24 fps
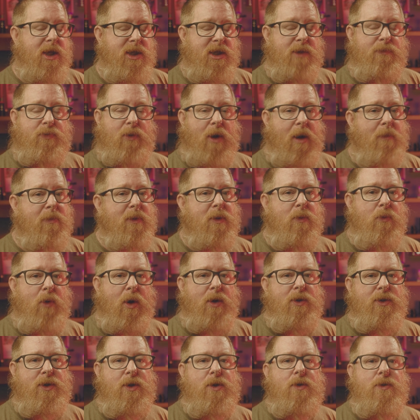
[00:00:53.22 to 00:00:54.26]
you probably
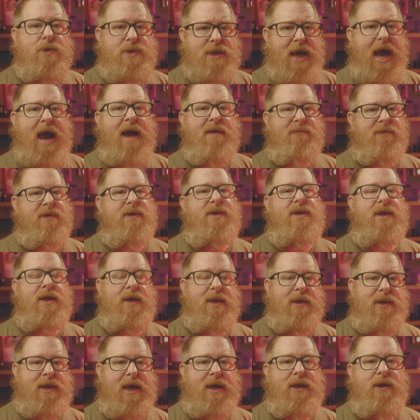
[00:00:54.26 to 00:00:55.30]
won't use
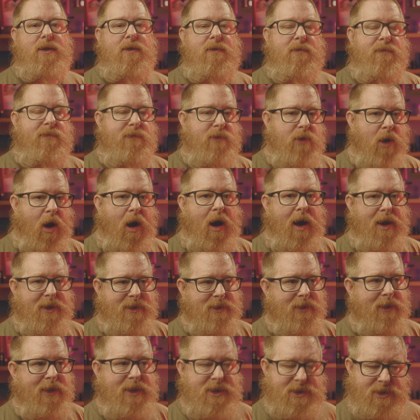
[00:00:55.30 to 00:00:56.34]
everything that you've got,
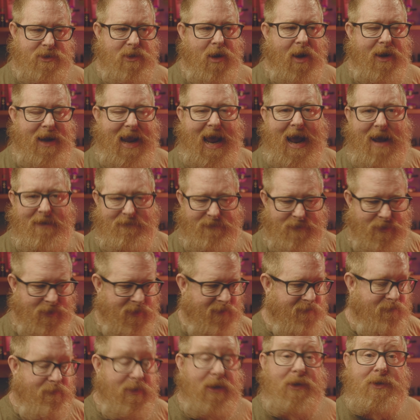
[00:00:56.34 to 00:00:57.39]
at least not after
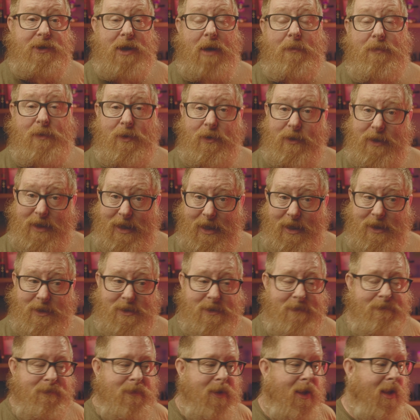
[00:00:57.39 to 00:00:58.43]
you've built up your
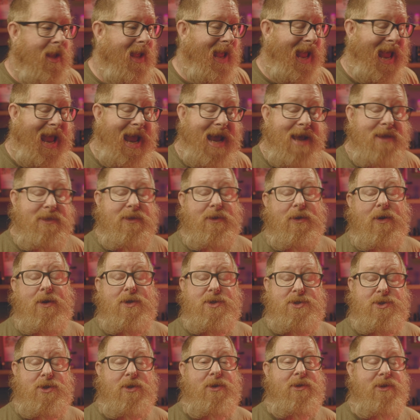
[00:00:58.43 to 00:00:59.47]
kit. And there are
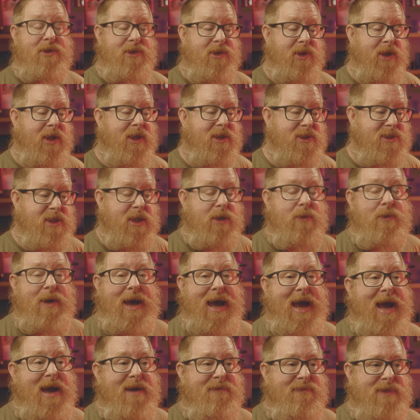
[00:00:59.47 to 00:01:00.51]
certain things that you
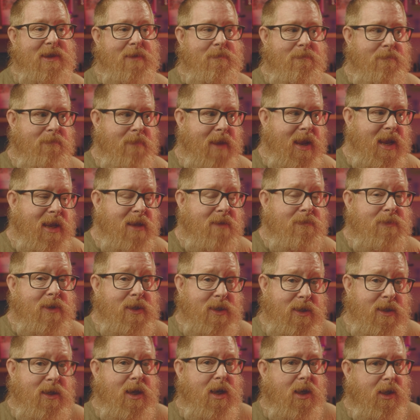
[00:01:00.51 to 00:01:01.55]
have that
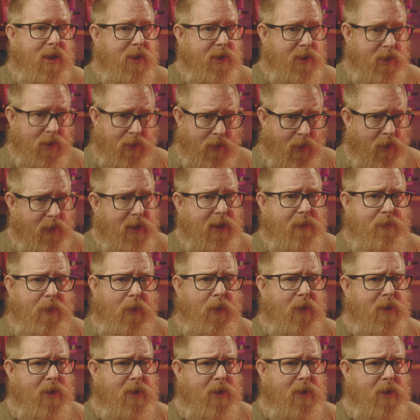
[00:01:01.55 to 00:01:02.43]
maybe you'll only pull